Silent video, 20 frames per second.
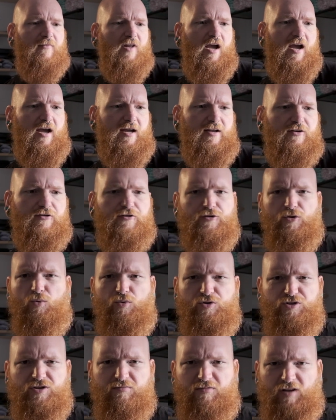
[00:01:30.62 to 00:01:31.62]
And Thor
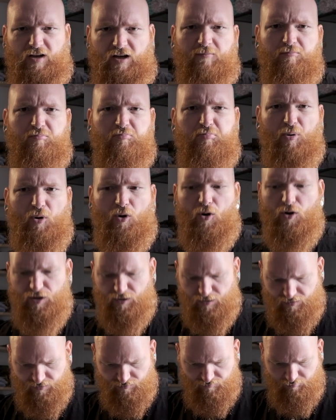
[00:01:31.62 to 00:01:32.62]
was like a
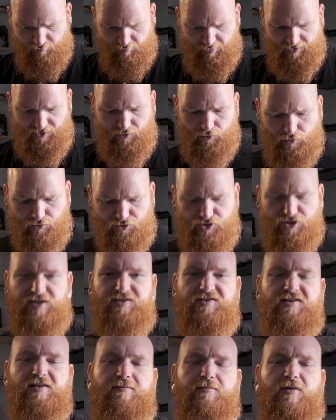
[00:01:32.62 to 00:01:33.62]
burly,
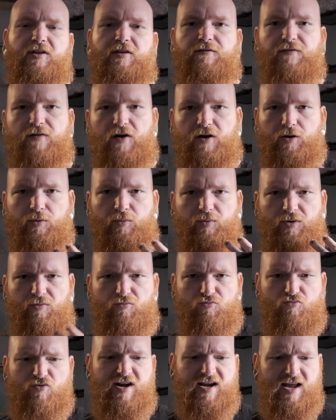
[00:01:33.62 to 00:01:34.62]
barrel-chested motherfucker with a
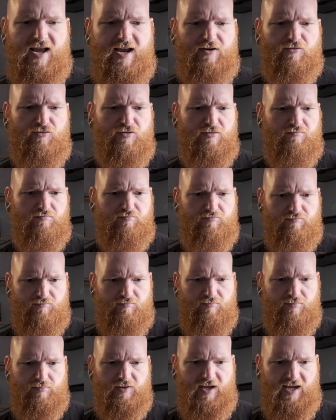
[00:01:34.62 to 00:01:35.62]
red
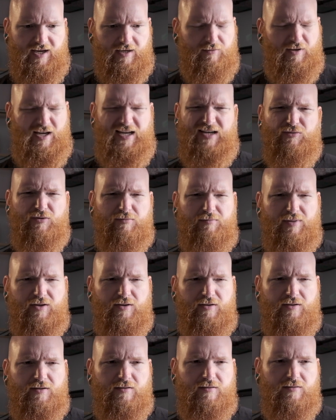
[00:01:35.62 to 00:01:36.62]
angry
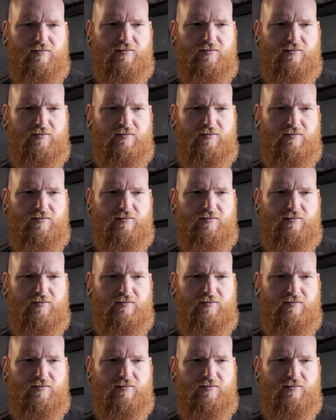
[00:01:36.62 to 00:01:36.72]
beard?